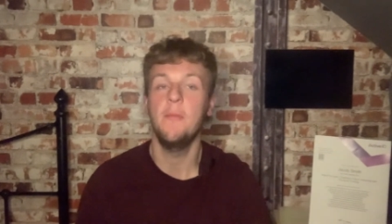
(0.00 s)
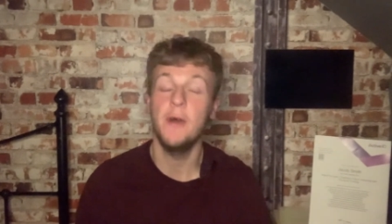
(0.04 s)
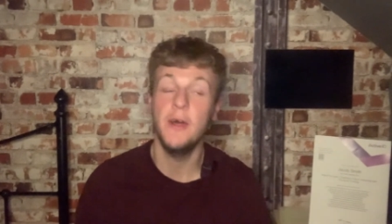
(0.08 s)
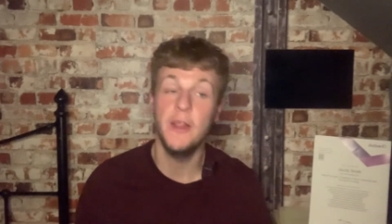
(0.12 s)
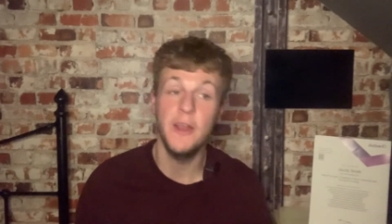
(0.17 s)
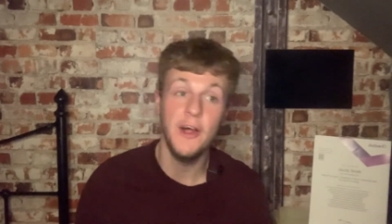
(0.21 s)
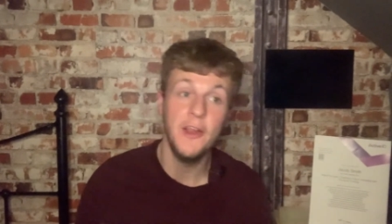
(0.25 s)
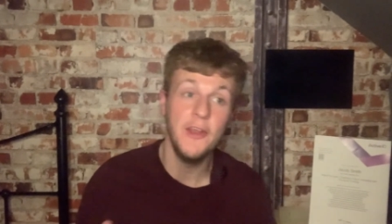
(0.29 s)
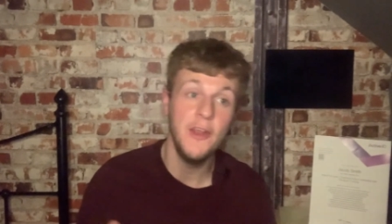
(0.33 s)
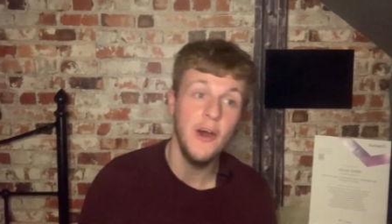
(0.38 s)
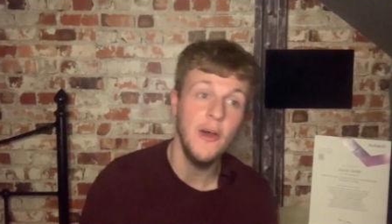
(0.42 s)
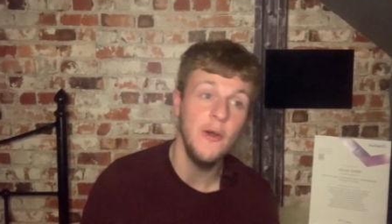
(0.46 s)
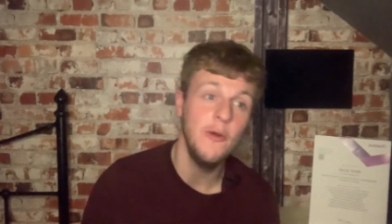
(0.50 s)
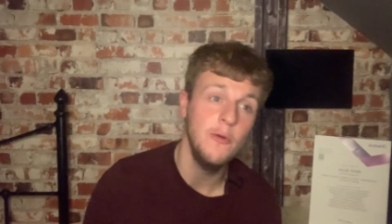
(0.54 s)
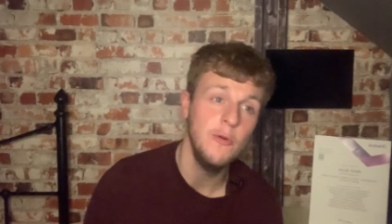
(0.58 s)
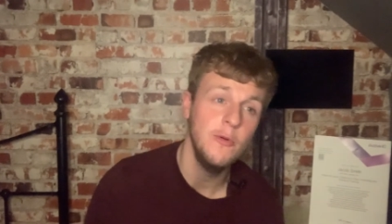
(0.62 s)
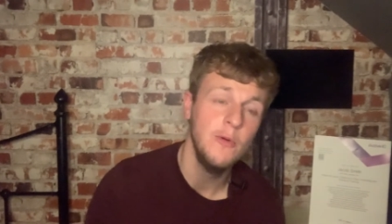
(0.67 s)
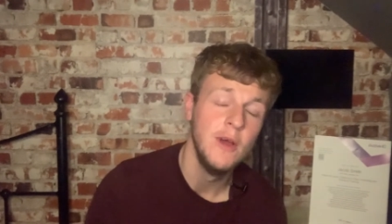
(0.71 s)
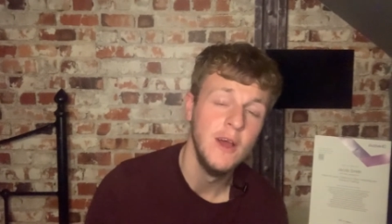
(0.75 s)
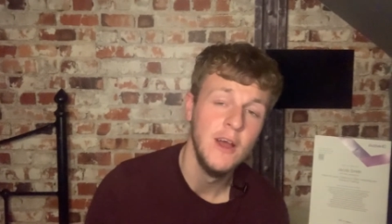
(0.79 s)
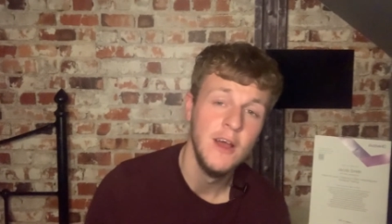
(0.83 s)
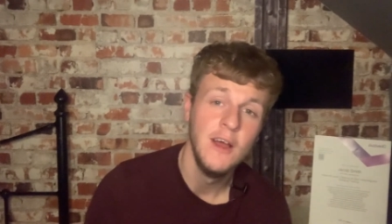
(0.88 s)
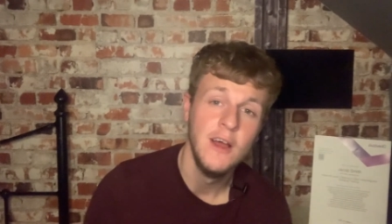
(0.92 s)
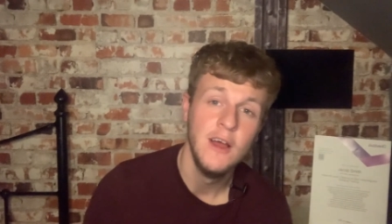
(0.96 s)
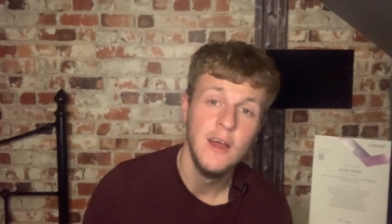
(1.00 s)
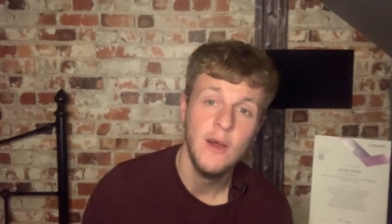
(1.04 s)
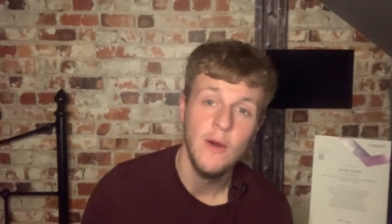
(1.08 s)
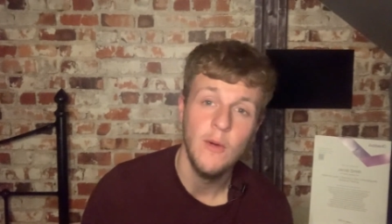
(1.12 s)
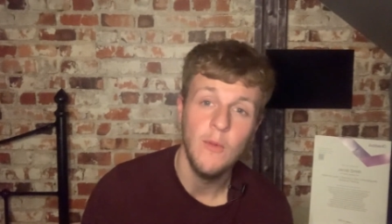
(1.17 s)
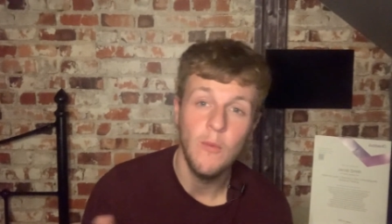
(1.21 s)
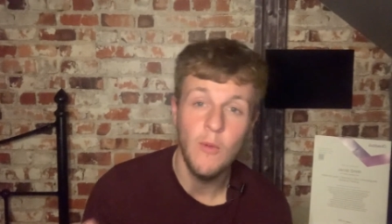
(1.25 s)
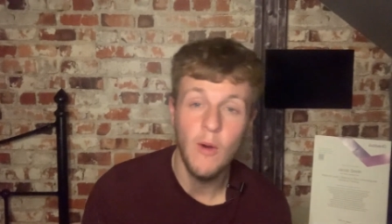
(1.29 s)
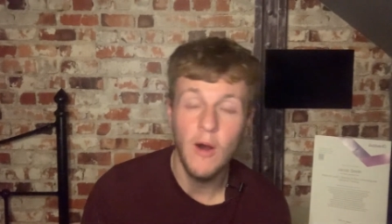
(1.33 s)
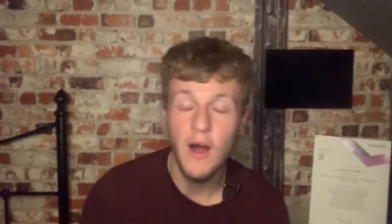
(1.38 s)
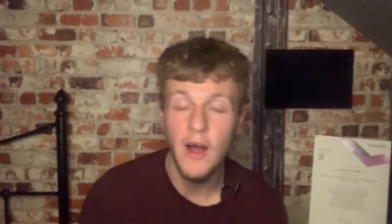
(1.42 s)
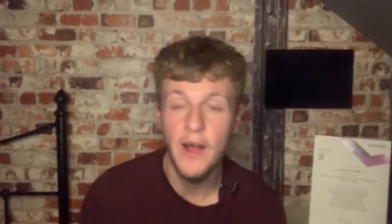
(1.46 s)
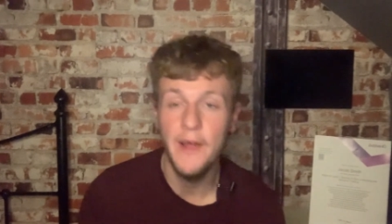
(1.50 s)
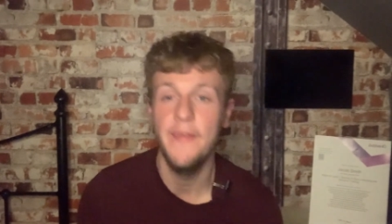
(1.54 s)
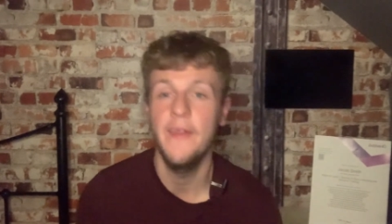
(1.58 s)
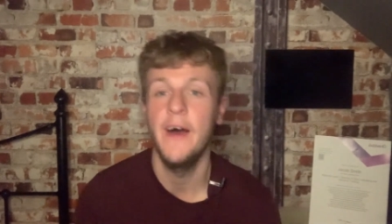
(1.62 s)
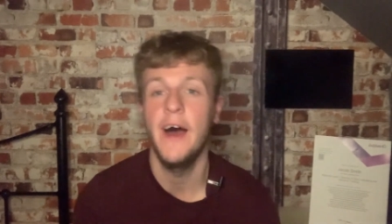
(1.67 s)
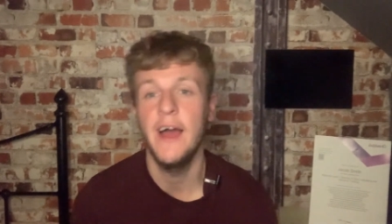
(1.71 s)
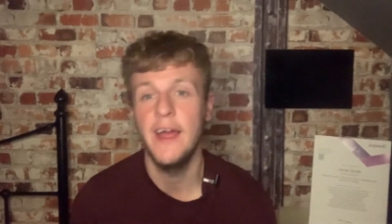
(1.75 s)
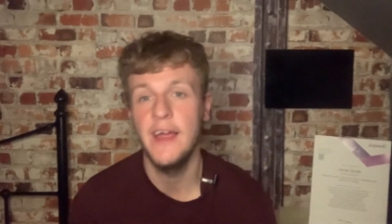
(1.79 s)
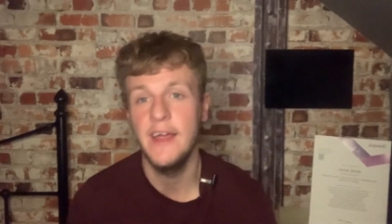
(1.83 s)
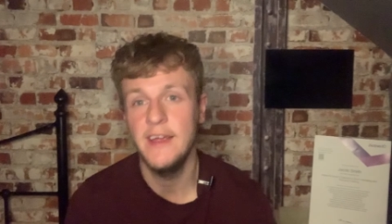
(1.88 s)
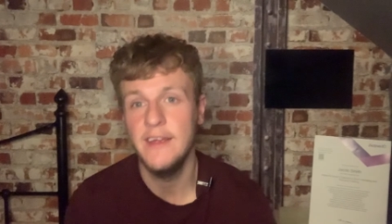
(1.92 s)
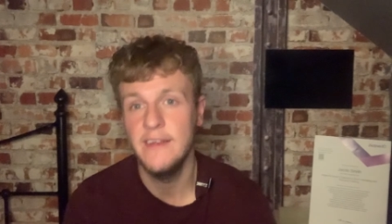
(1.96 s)
And I know why
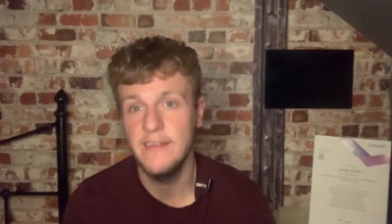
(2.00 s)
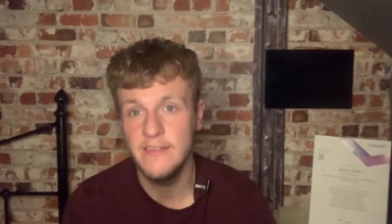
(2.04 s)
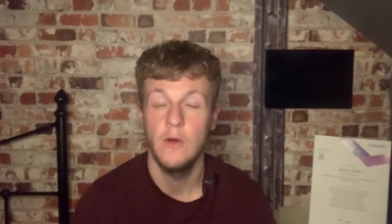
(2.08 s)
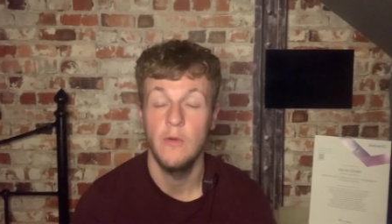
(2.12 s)
that is.